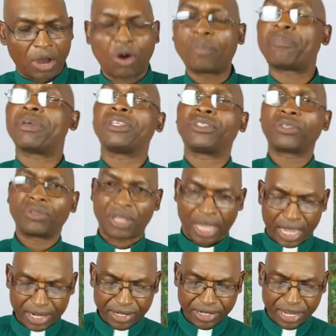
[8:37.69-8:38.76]
open to the
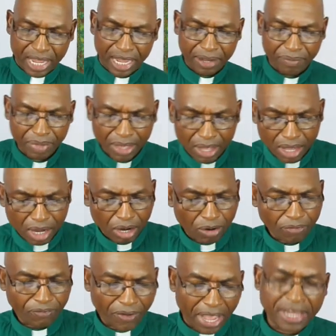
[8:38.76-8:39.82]
idea
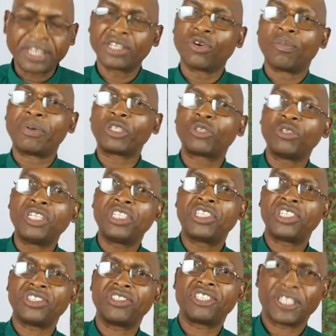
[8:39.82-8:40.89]
of finding
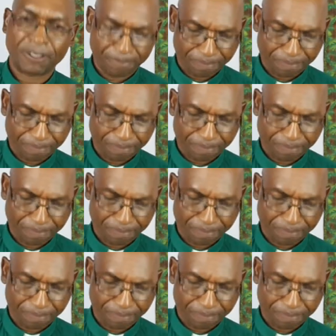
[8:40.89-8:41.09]
opportunities.